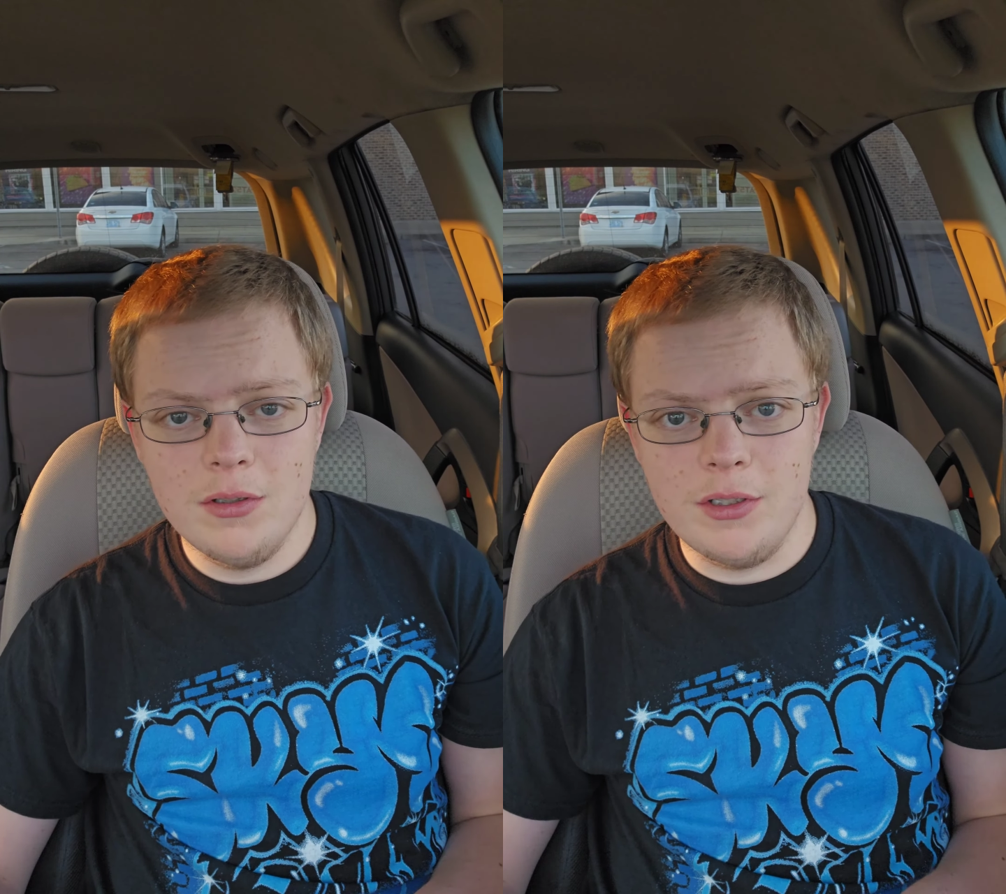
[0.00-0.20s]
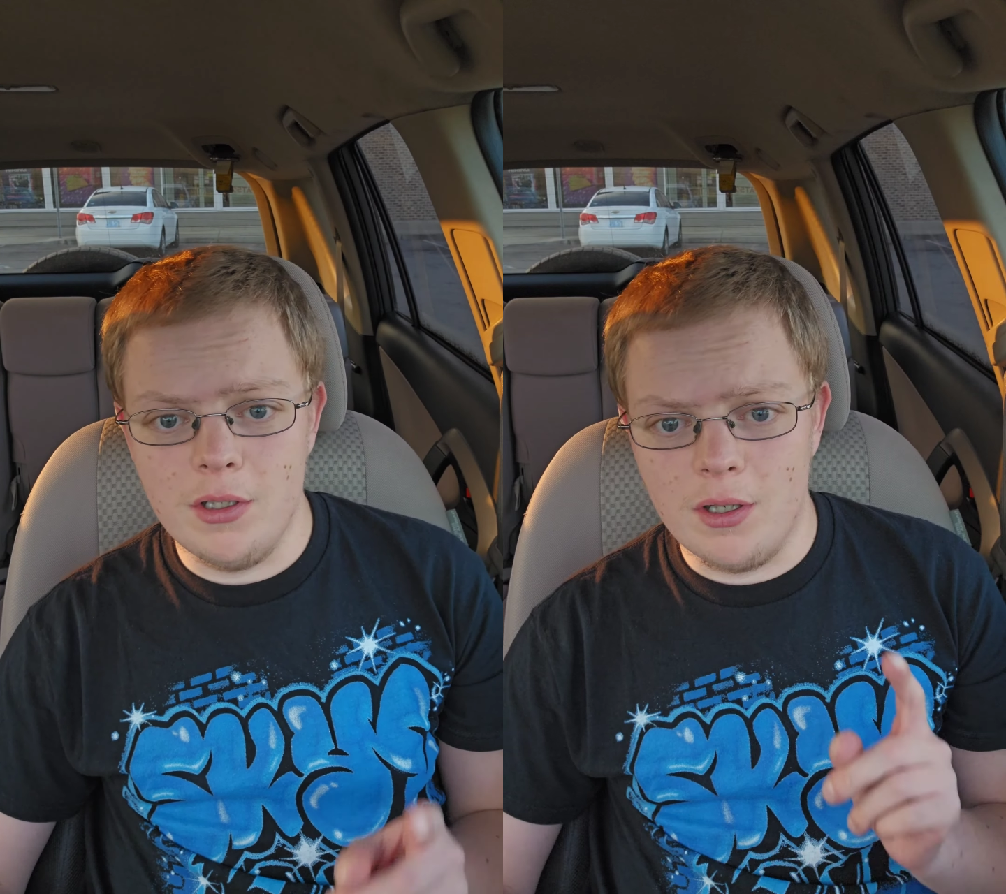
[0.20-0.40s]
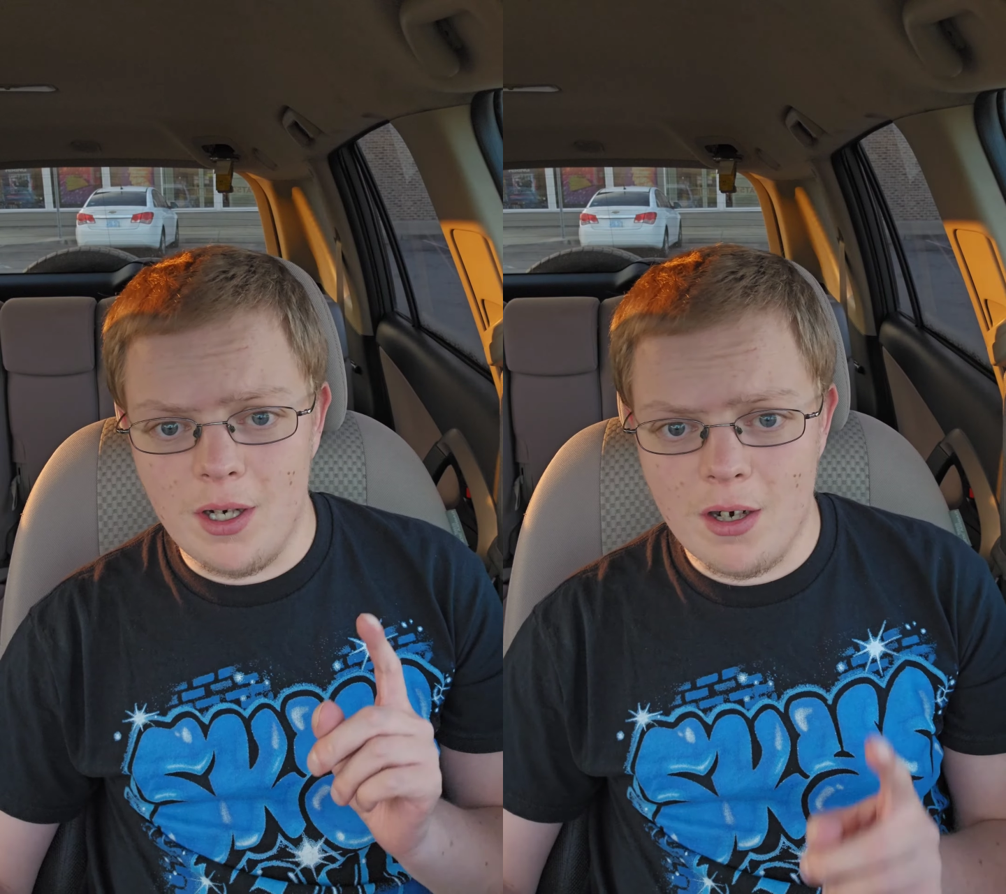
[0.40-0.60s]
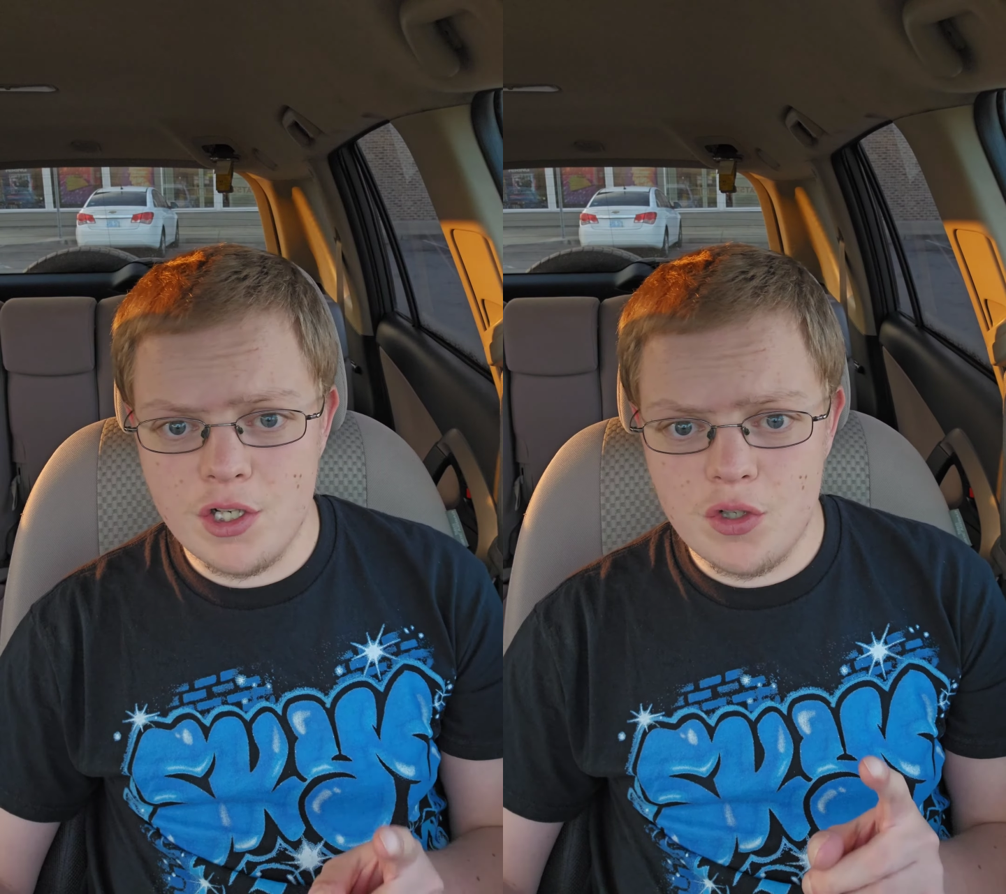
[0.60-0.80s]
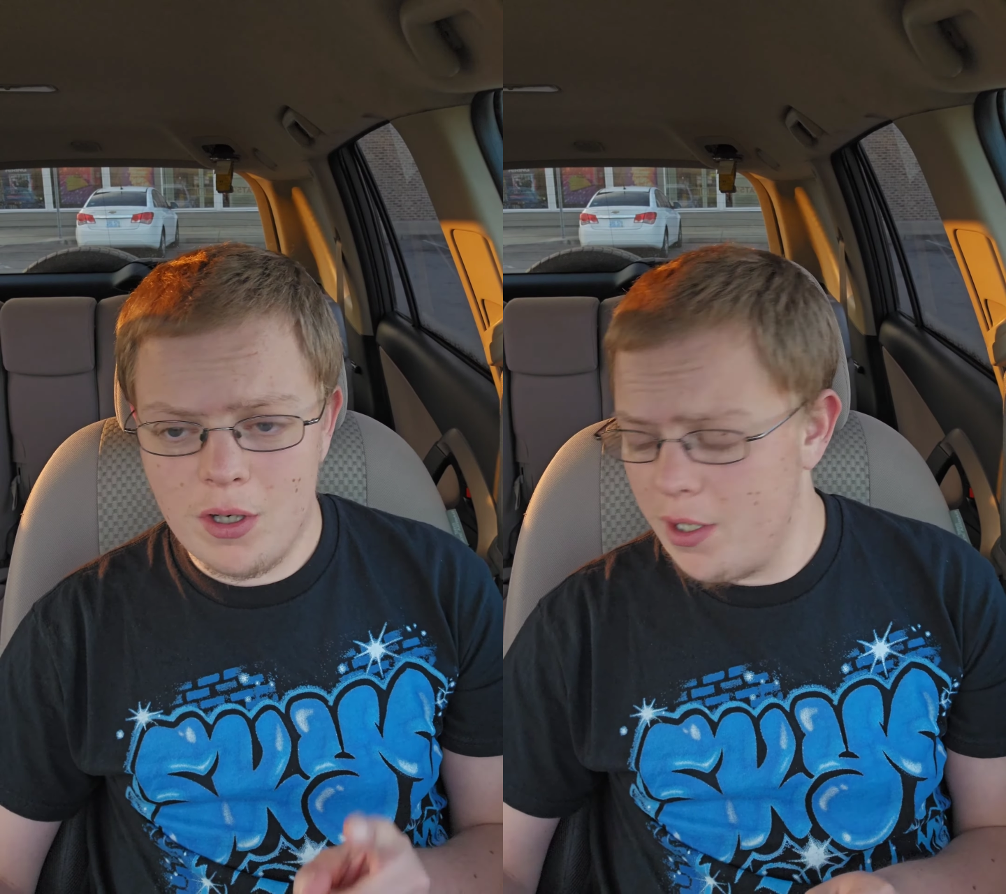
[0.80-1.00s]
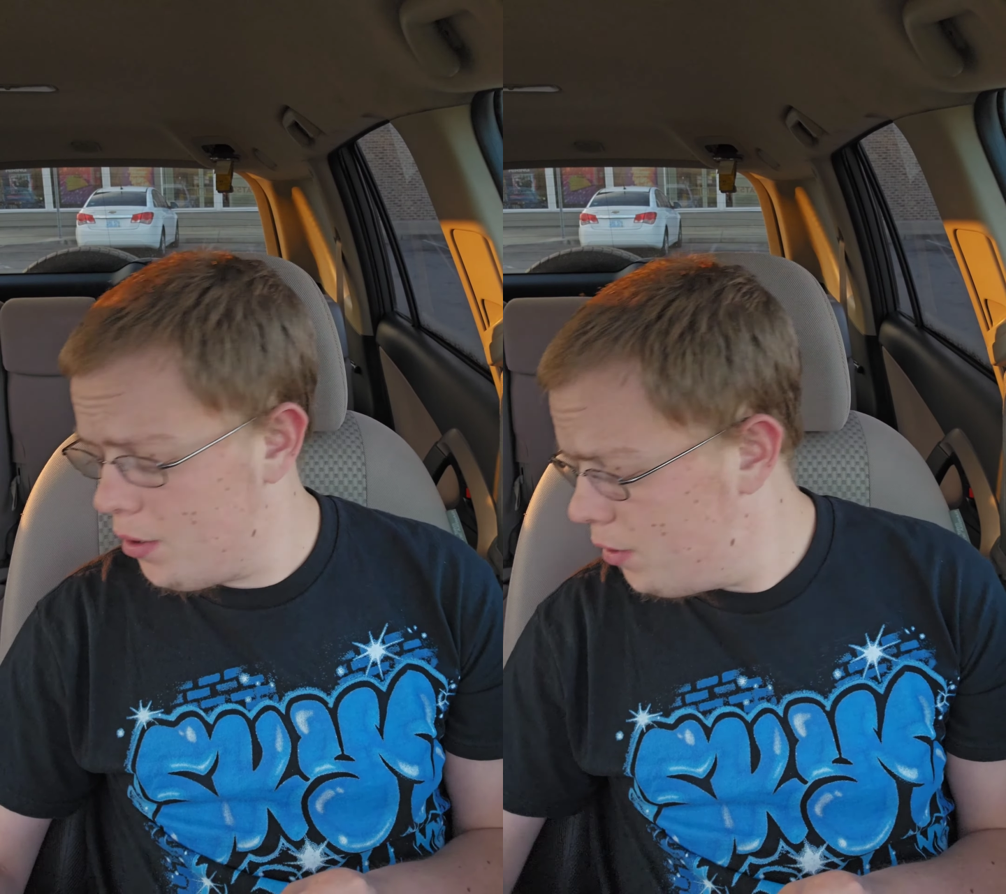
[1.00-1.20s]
You gotta try it.